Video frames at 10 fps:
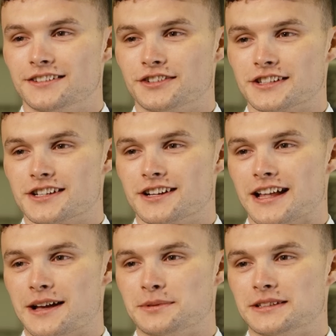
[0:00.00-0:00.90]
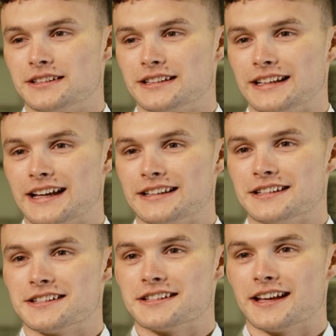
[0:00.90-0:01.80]
fertile happen in the end
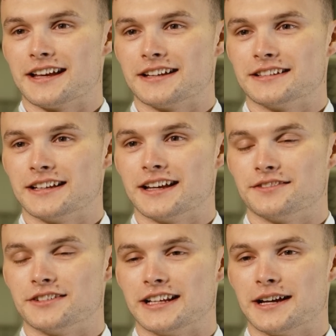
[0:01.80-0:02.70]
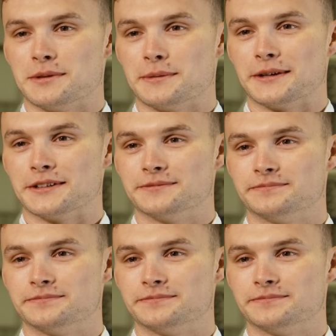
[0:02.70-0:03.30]
is uh, yeah, I'm really happy about. It.